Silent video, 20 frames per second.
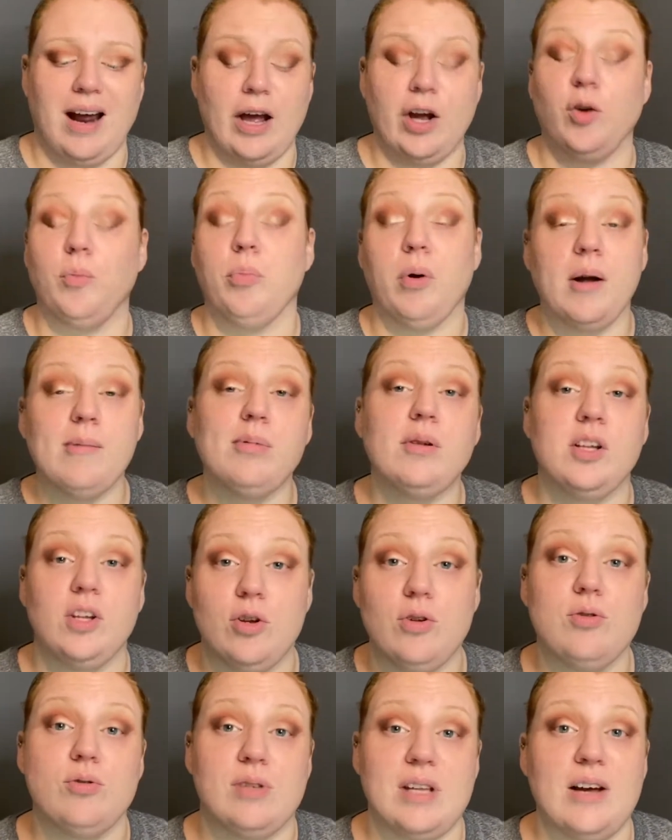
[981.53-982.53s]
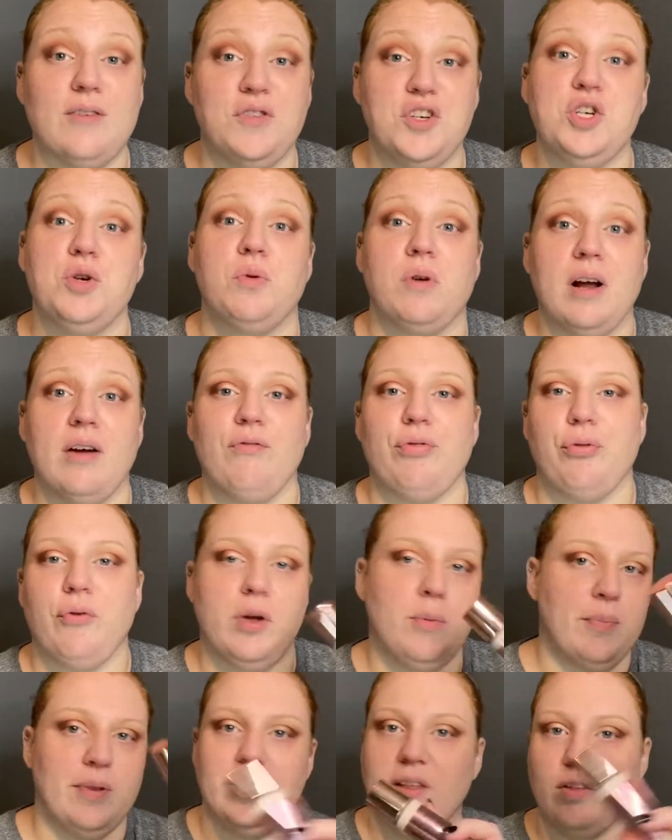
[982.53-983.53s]
I could probably use F2 or
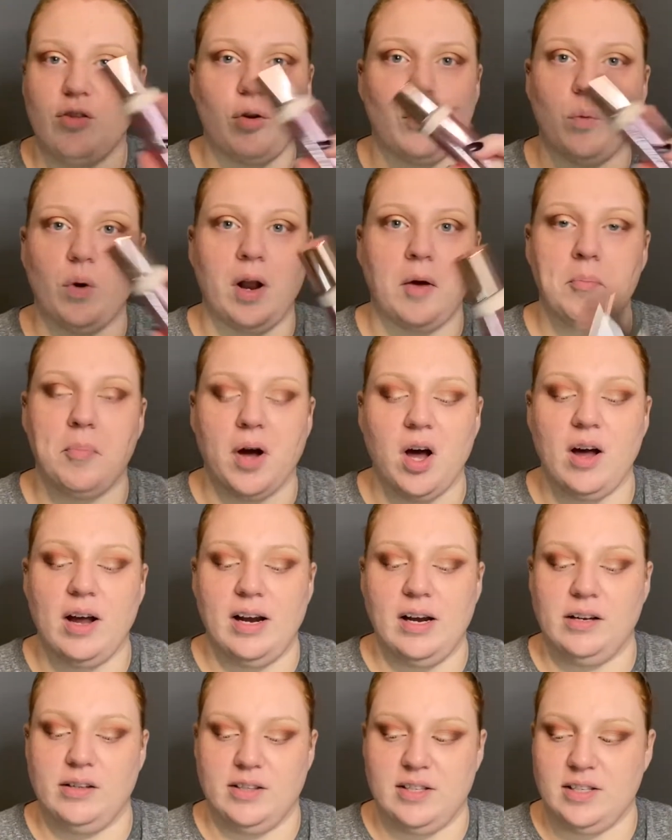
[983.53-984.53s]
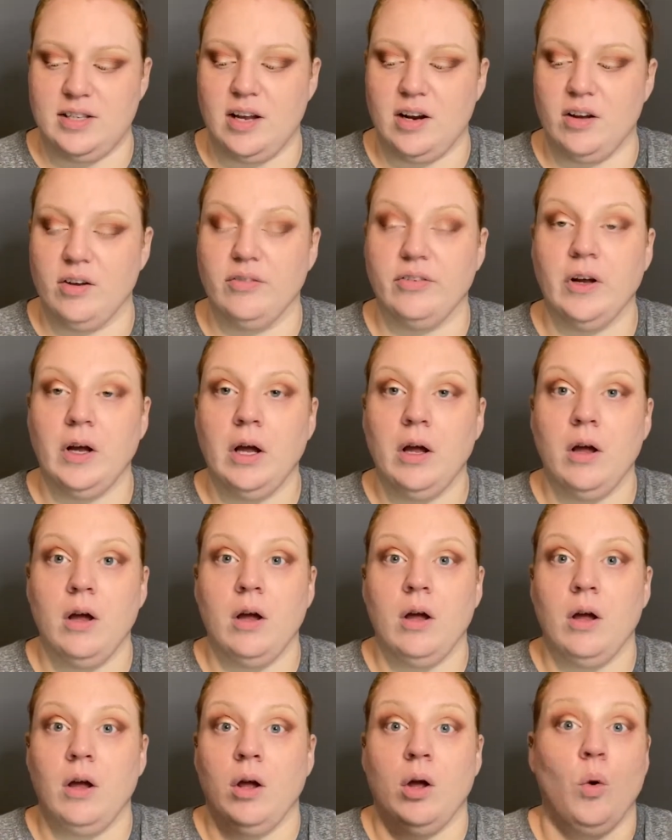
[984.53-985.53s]
F3, but these are what I bought, and instead of
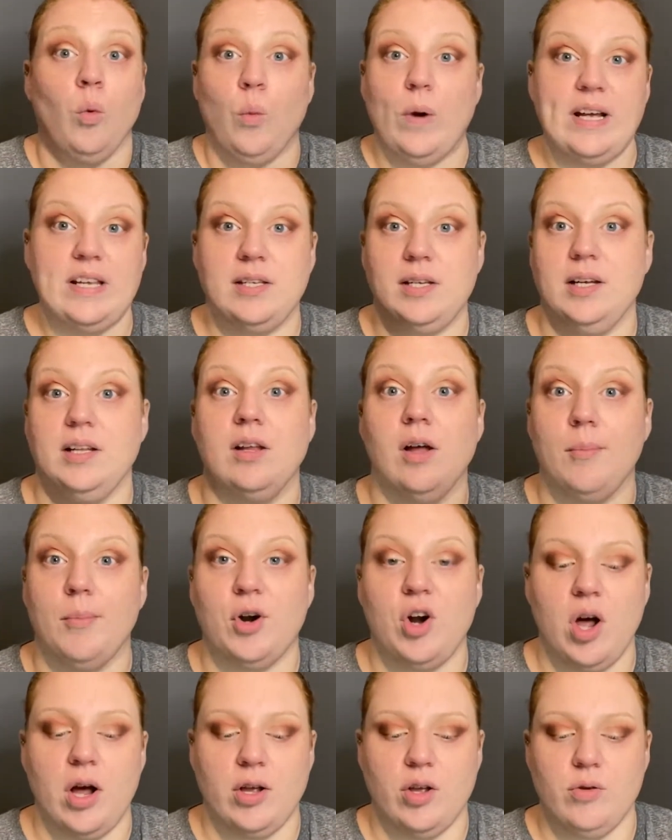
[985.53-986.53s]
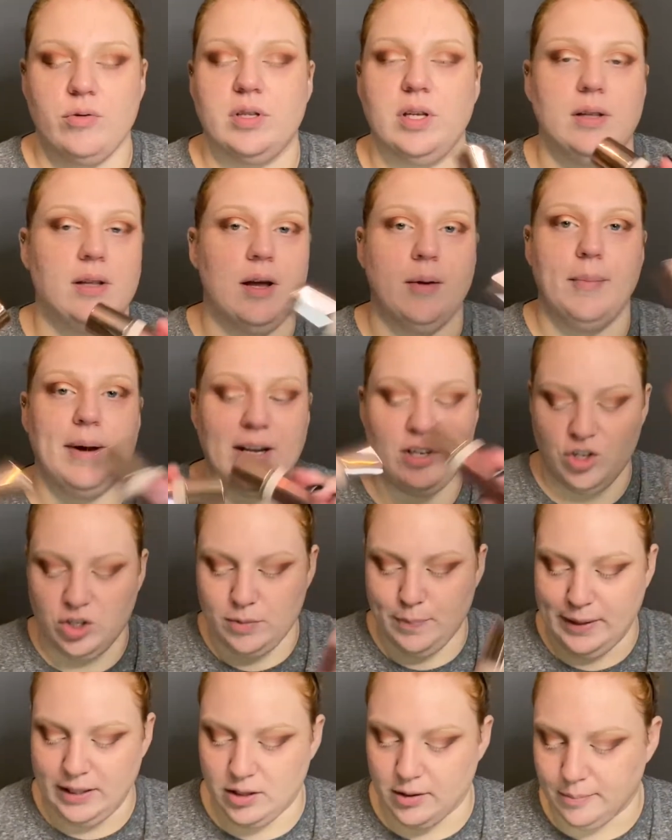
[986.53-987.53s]
wasting them or not using them, I just
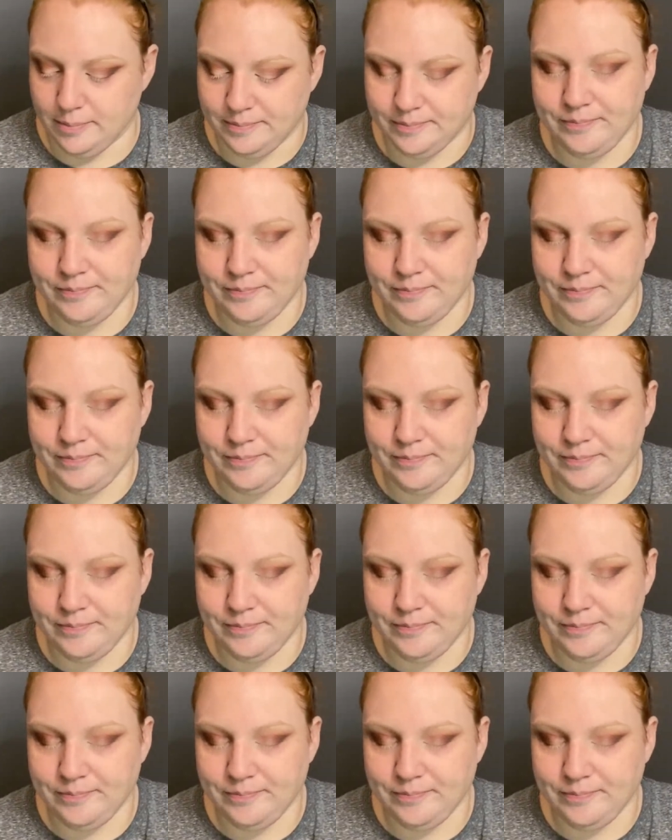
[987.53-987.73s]
mix them.